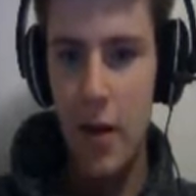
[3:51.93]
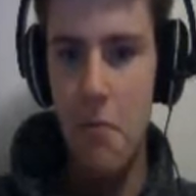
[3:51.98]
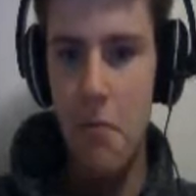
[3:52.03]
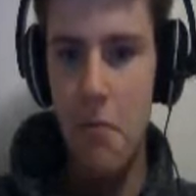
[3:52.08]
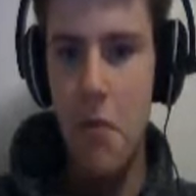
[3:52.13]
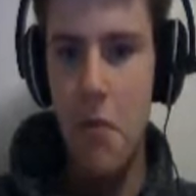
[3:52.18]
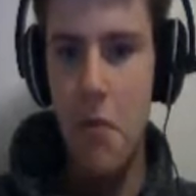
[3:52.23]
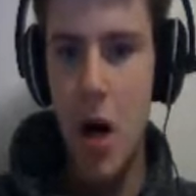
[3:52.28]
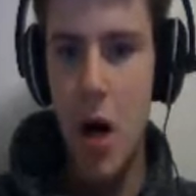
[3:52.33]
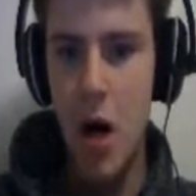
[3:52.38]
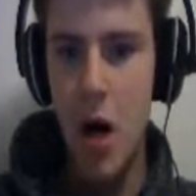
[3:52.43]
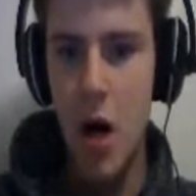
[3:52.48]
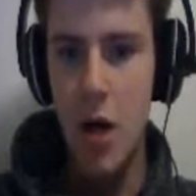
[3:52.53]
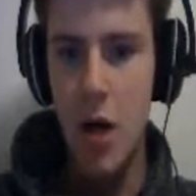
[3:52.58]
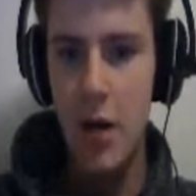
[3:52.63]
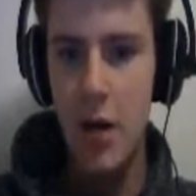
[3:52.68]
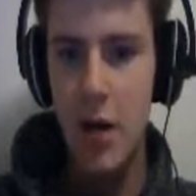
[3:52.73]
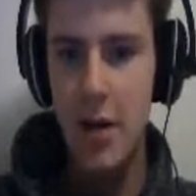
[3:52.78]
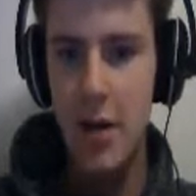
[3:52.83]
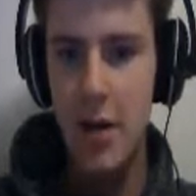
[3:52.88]
M.
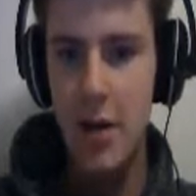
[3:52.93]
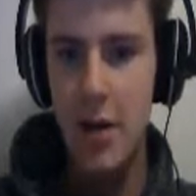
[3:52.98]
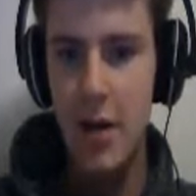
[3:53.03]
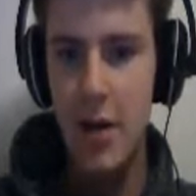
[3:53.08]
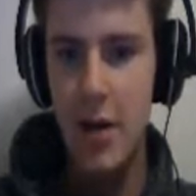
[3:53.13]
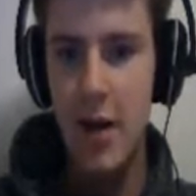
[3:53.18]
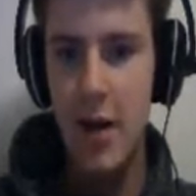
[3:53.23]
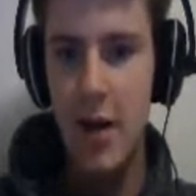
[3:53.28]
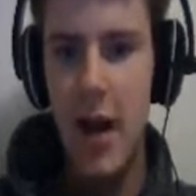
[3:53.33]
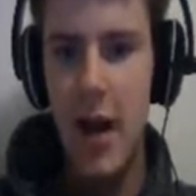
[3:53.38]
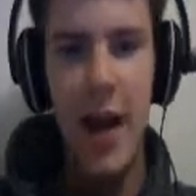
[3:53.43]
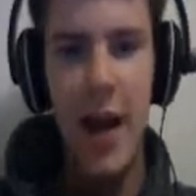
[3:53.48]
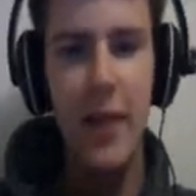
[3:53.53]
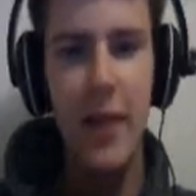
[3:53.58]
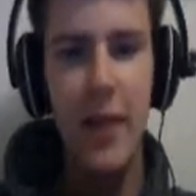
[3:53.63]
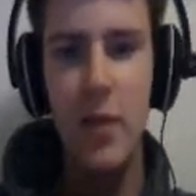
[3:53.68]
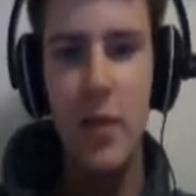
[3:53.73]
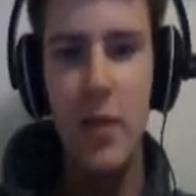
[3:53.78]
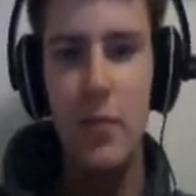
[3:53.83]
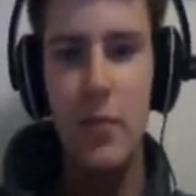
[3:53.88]
I
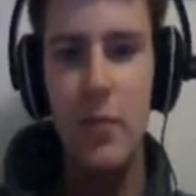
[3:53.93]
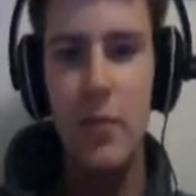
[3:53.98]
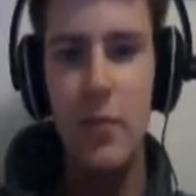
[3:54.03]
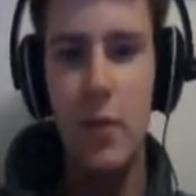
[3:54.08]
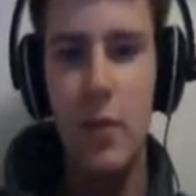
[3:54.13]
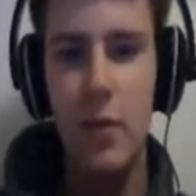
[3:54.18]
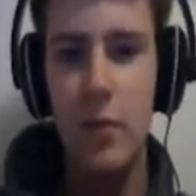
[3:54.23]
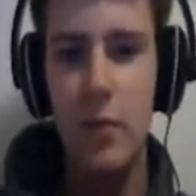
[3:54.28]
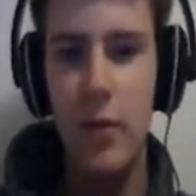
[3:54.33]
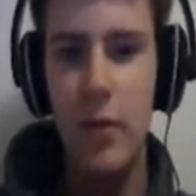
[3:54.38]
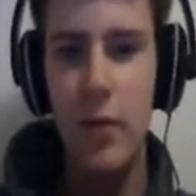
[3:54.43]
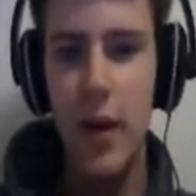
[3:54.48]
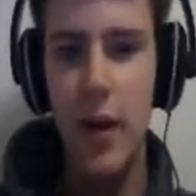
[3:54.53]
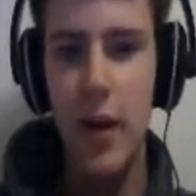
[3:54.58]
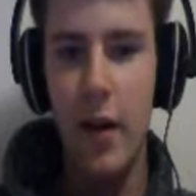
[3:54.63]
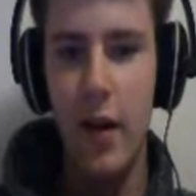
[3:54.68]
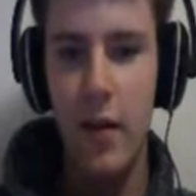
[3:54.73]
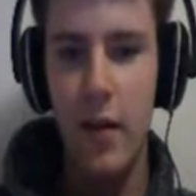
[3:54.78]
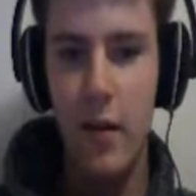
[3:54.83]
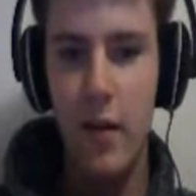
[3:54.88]
never u- Oh,
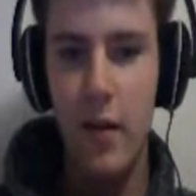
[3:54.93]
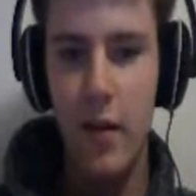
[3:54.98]
yay.